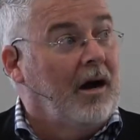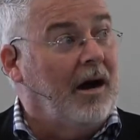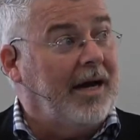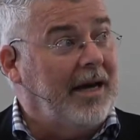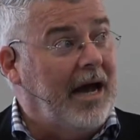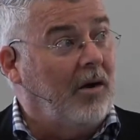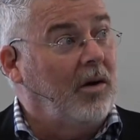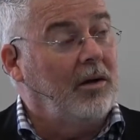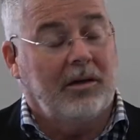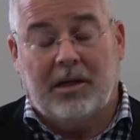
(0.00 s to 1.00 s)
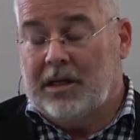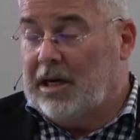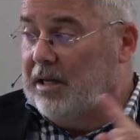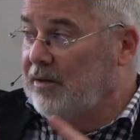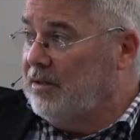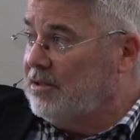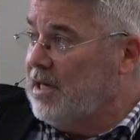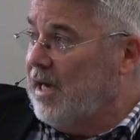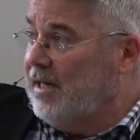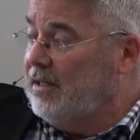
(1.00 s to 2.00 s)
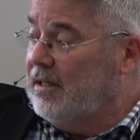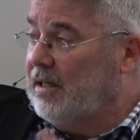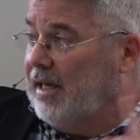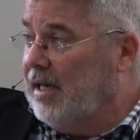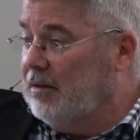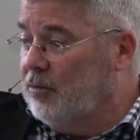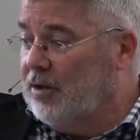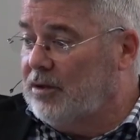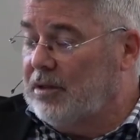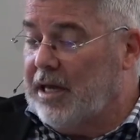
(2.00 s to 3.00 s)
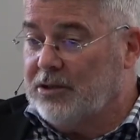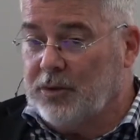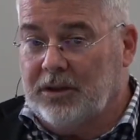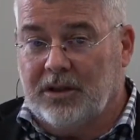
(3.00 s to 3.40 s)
All right, now, on this side, again, there's